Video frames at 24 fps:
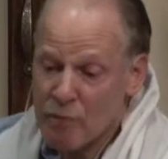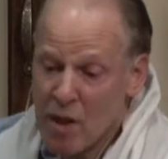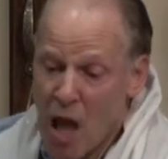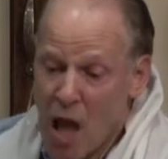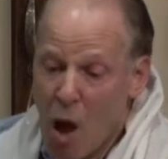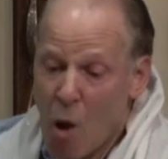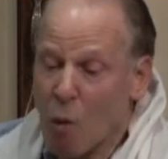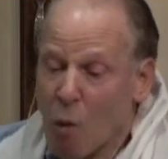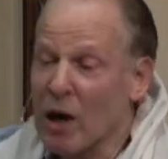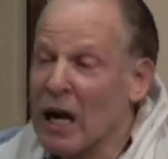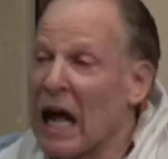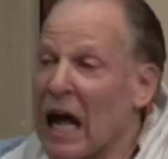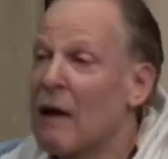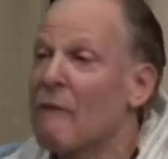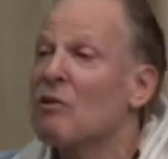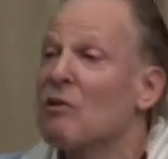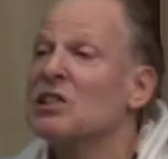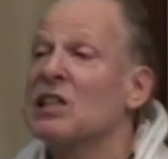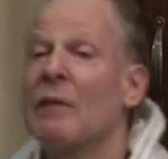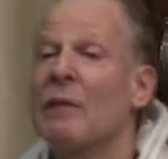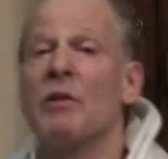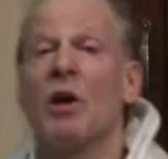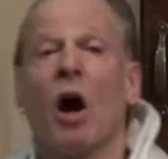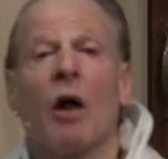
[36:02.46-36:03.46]
whatever's
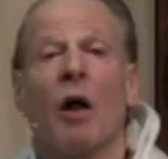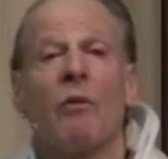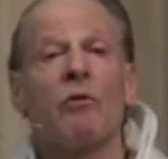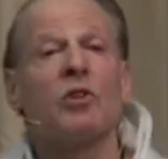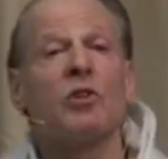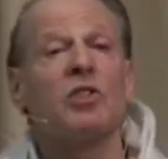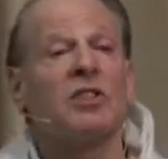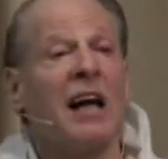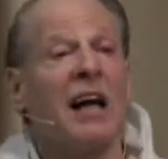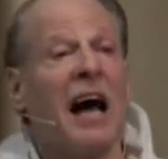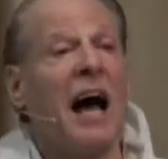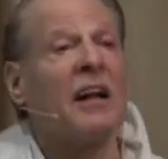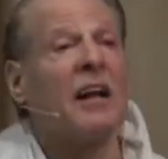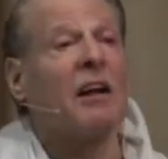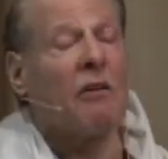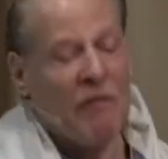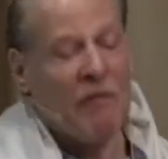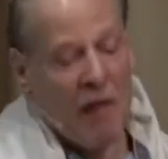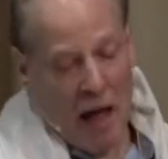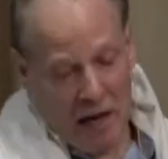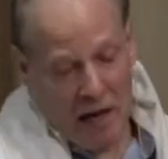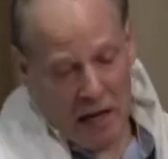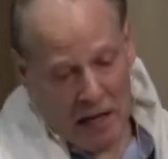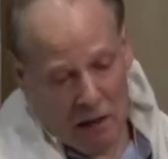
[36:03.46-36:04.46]
on the other side of
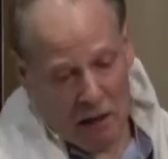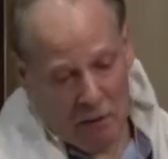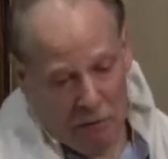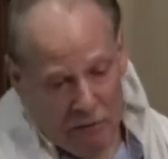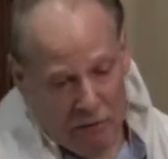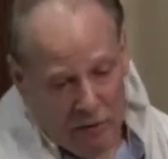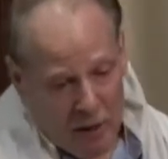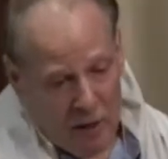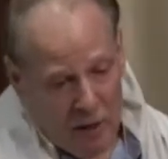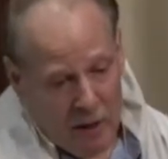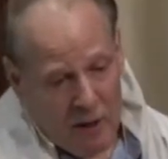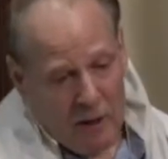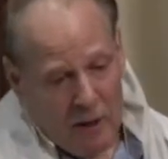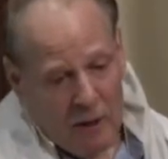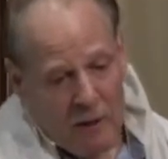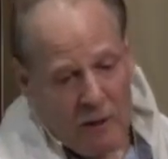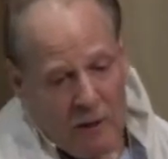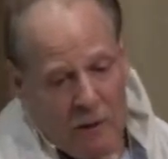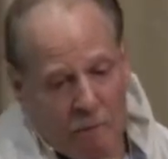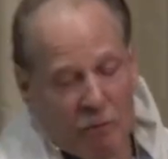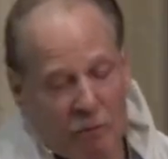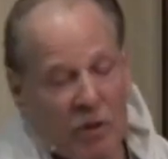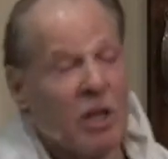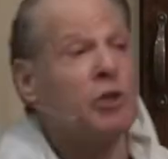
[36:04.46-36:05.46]
that if
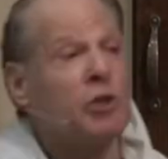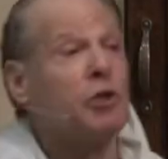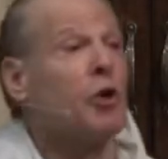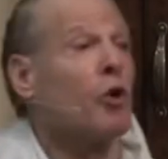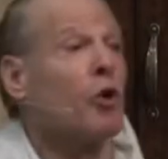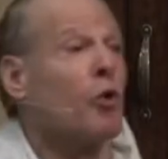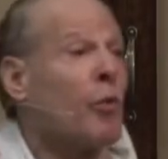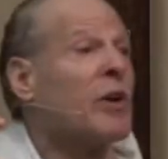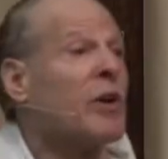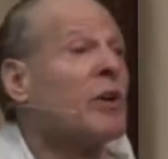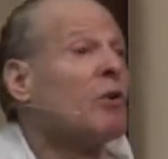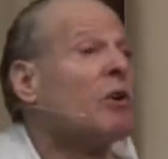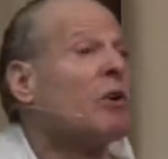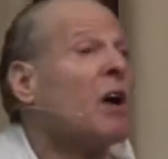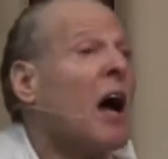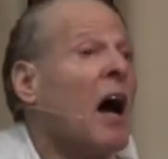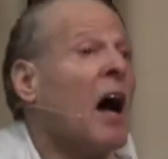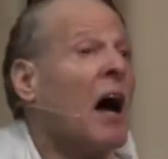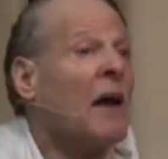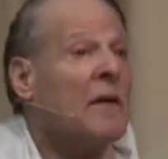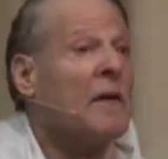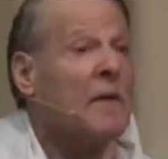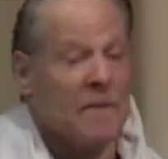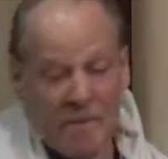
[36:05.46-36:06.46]
is your real
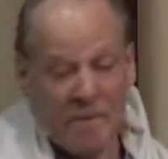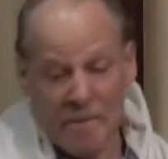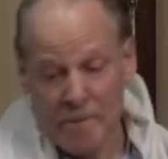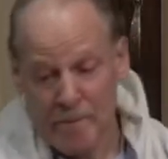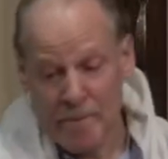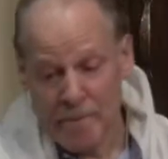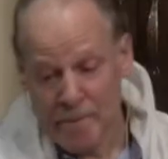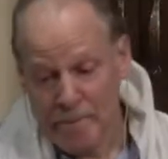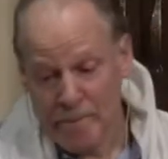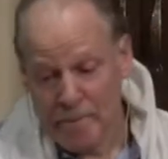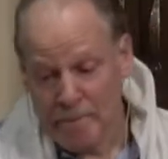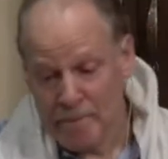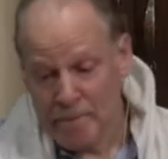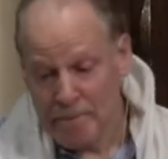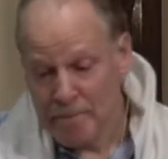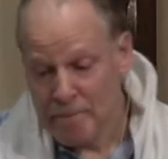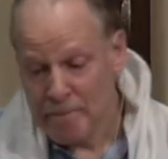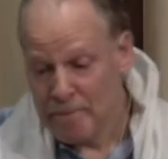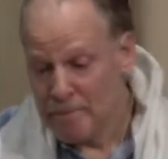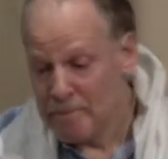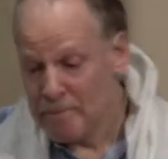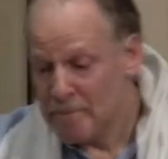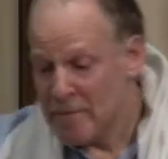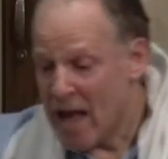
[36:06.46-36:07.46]
God.
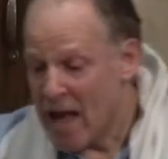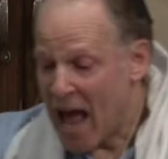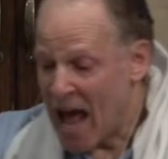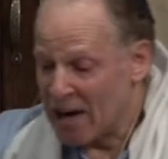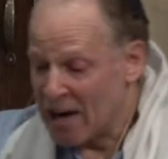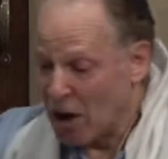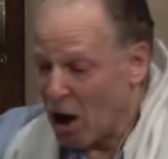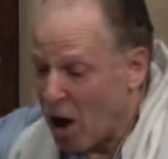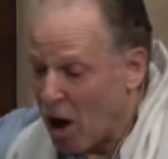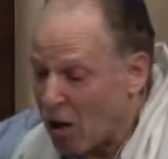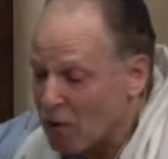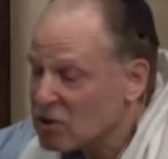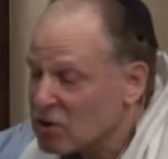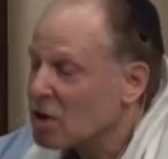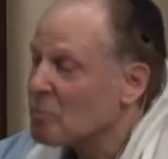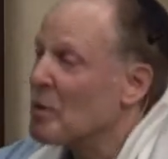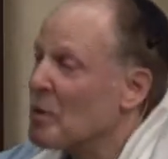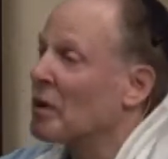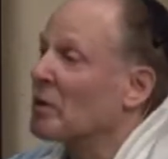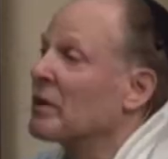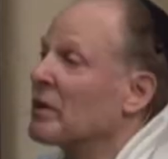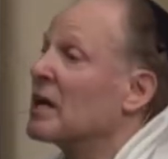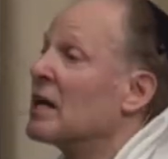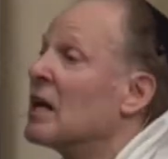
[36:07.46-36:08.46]
And
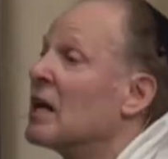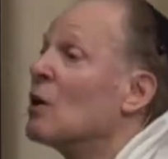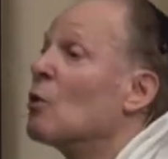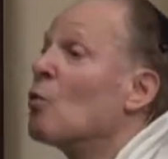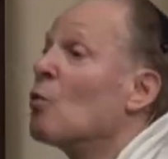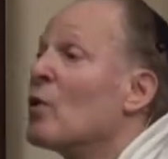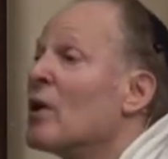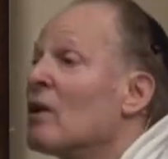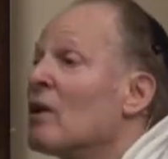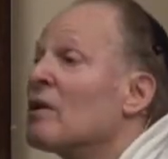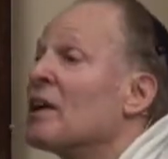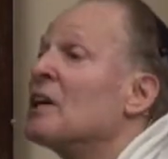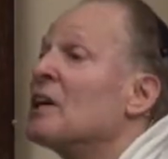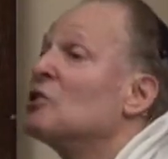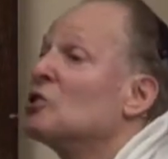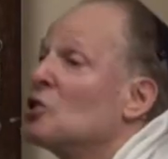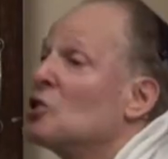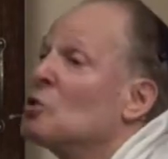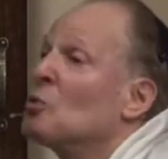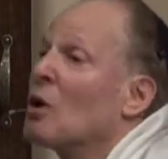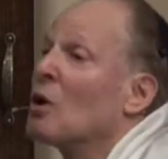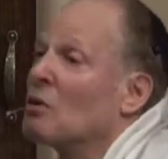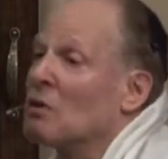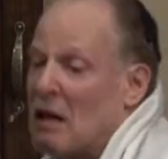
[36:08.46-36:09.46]
ultimately, it will eat
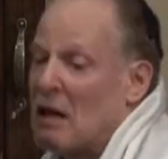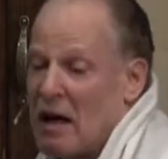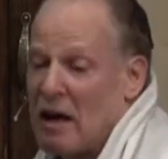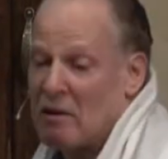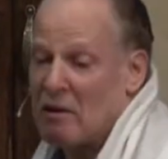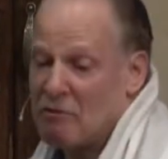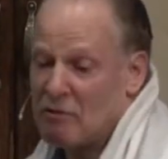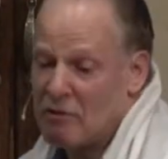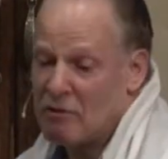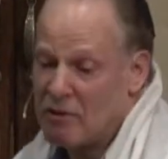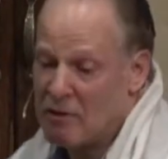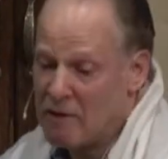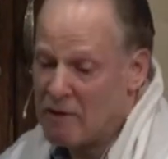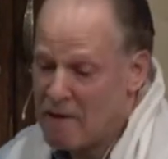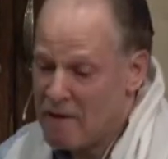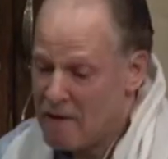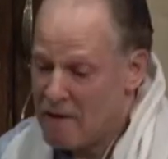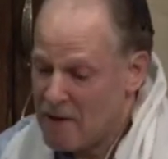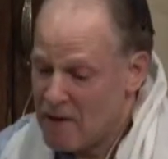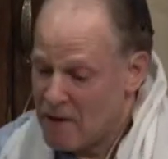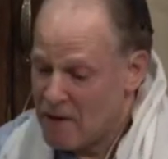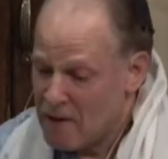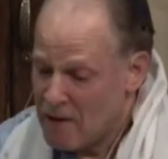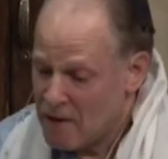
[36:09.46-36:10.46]
you alive.
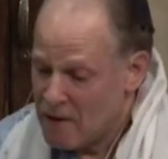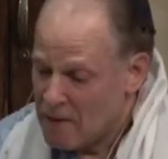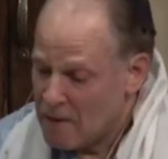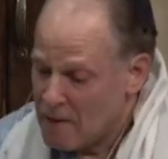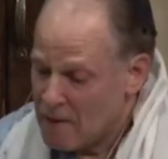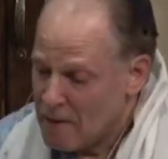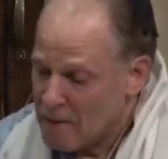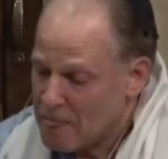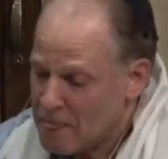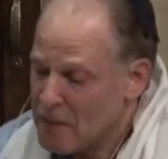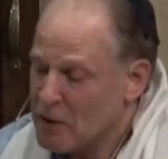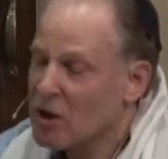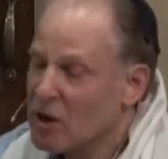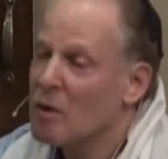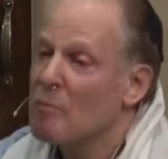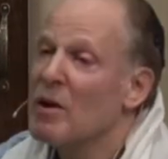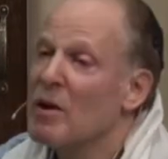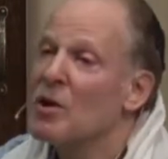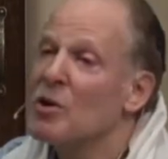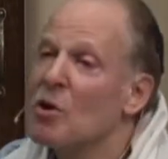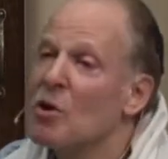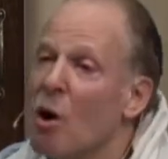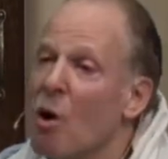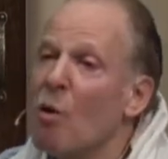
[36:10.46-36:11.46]
There can be
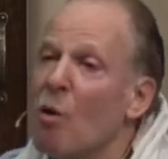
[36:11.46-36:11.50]
no